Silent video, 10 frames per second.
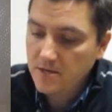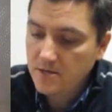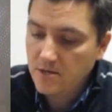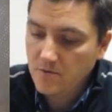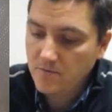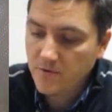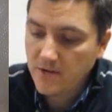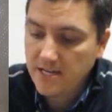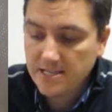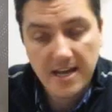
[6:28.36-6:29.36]
Don't
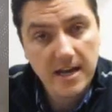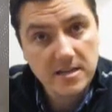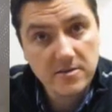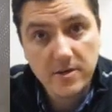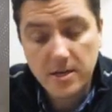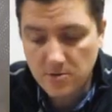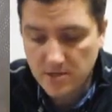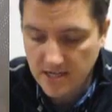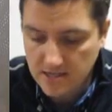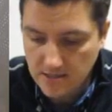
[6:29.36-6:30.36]
forget to activate your
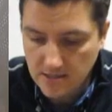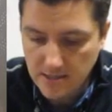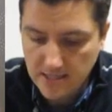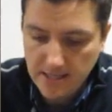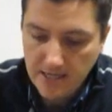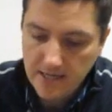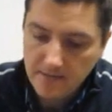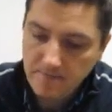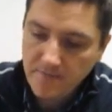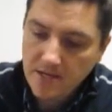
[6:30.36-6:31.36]
test online.
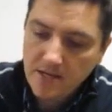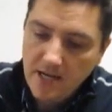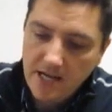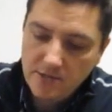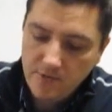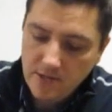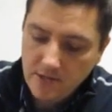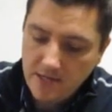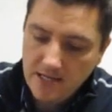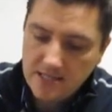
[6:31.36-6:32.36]
As we
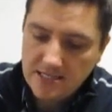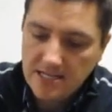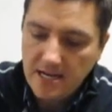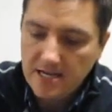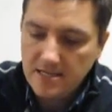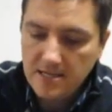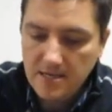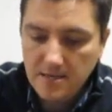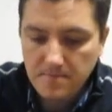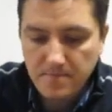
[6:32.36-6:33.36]
look inside
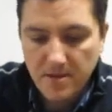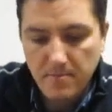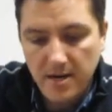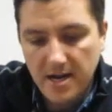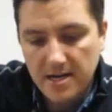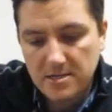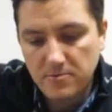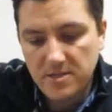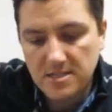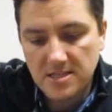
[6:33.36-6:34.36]
the box,
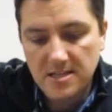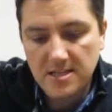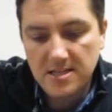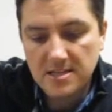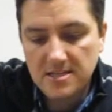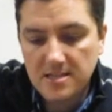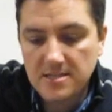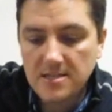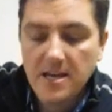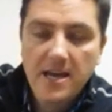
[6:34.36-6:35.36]
we see that this
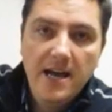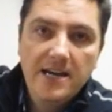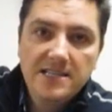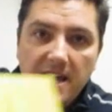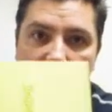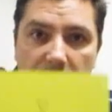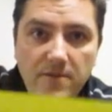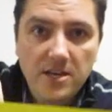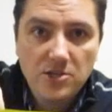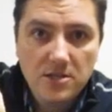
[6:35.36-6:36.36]
has
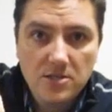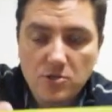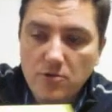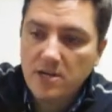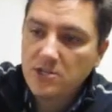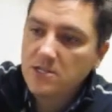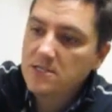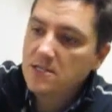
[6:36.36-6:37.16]
activation instructions.